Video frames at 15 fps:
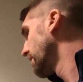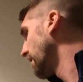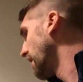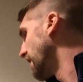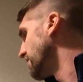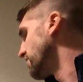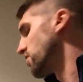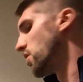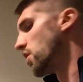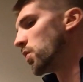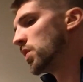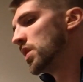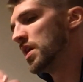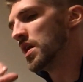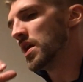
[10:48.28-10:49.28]
Okay, so
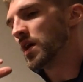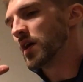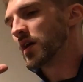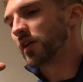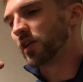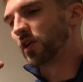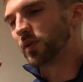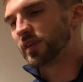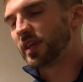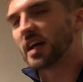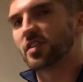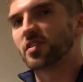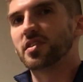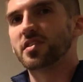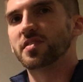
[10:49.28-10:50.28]

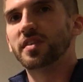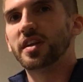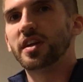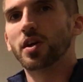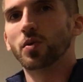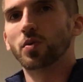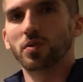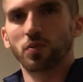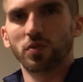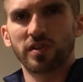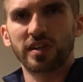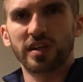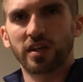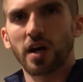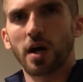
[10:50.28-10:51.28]
attached to this video, we'll
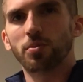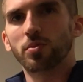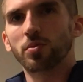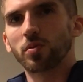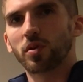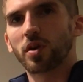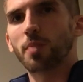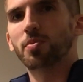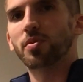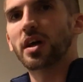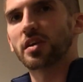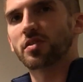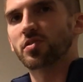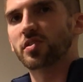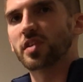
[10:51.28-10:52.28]
see a couple
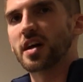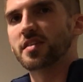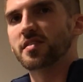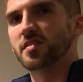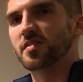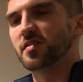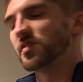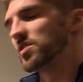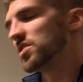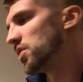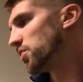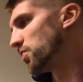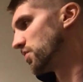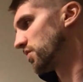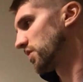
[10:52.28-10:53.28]
exercises.
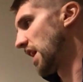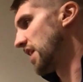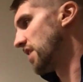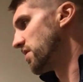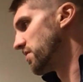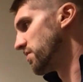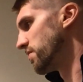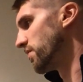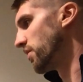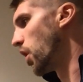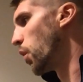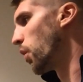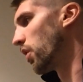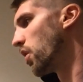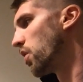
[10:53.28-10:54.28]
Just kind of
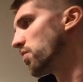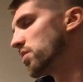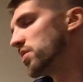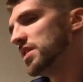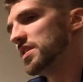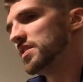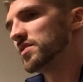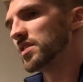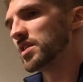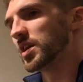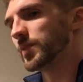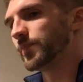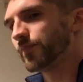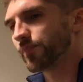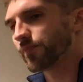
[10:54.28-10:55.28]
going over these
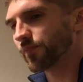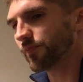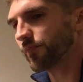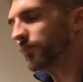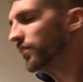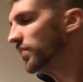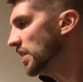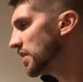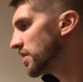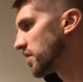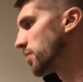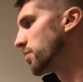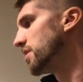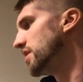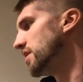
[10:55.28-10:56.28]

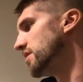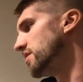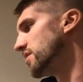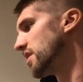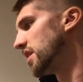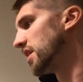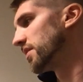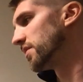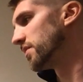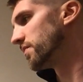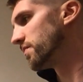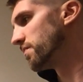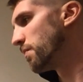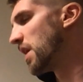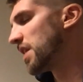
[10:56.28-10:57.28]
some of these
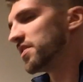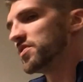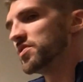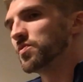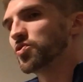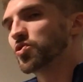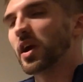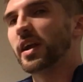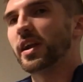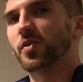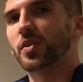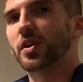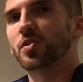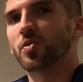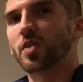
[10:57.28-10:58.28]
methods of training
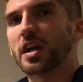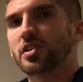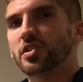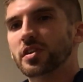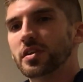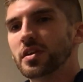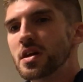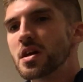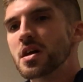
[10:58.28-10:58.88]
redirection.